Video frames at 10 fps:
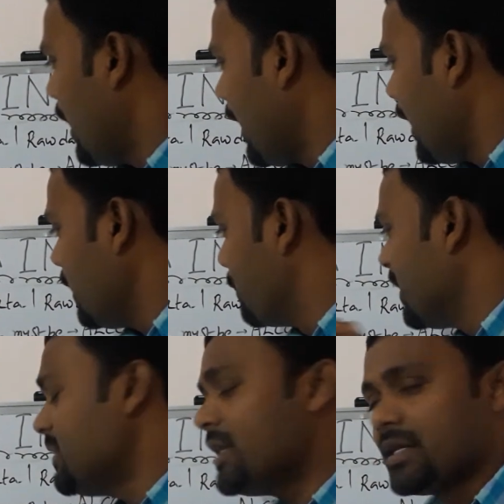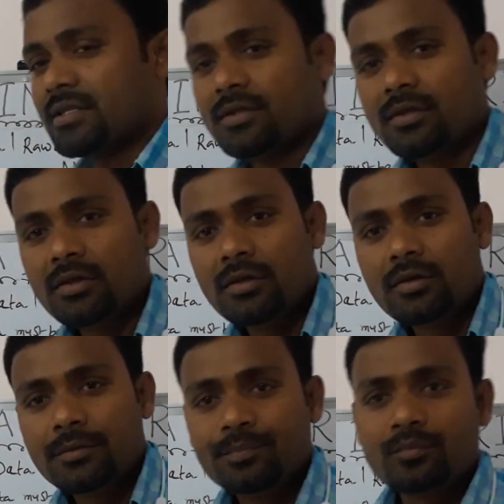And breaches.
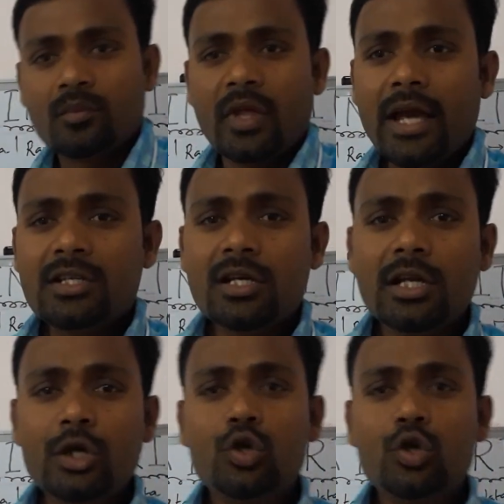Actually,